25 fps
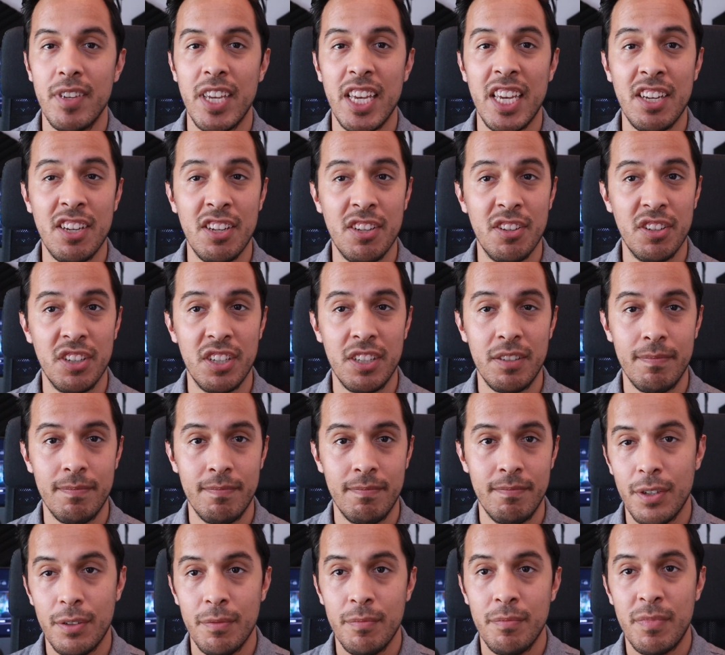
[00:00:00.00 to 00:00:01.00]
any good.
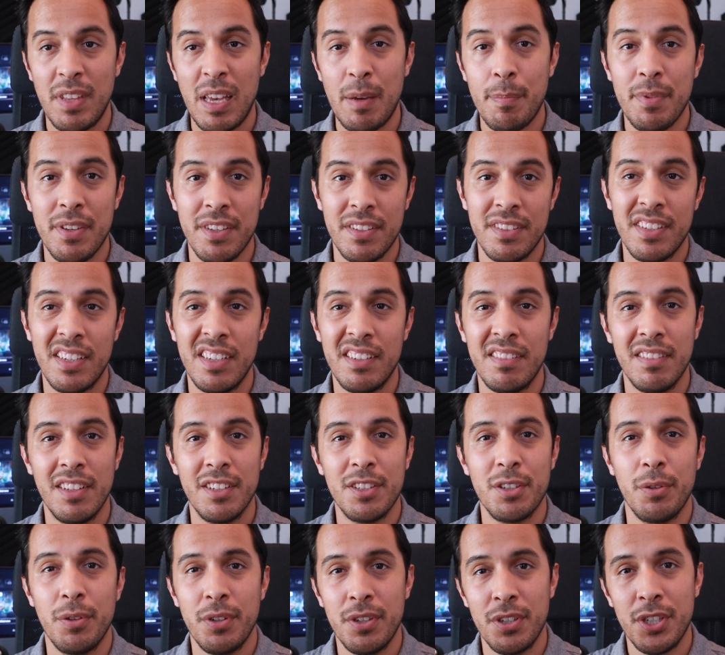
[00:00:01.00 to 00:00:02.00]
So that being said,
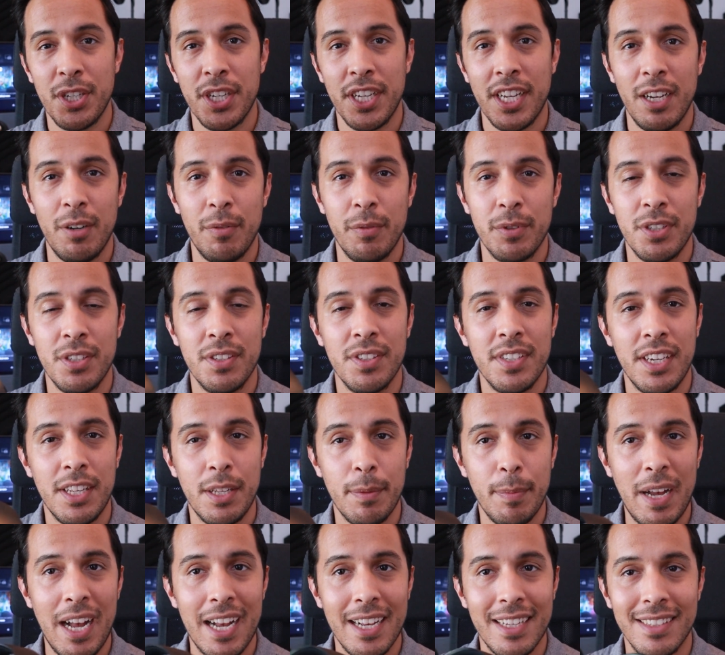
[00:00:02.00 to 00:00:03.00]
let's go ahead and check out what's inside
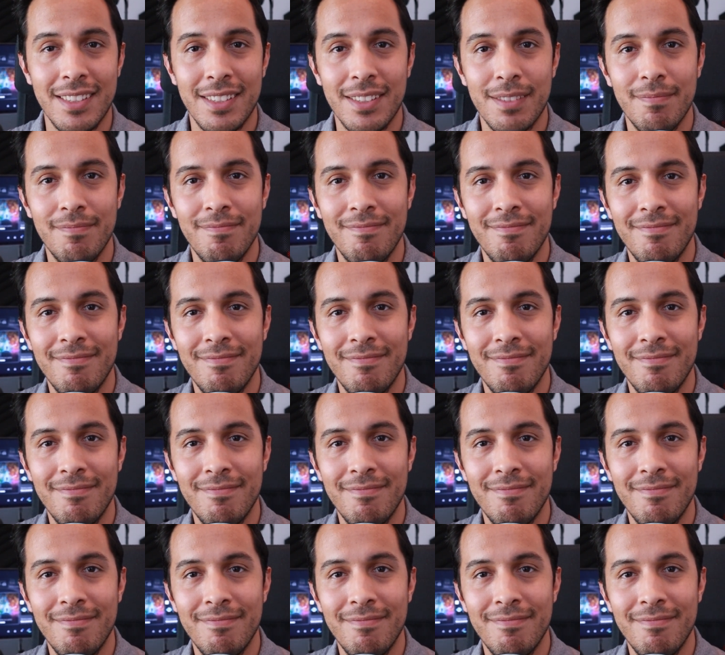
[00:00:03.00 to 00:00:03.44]
the box.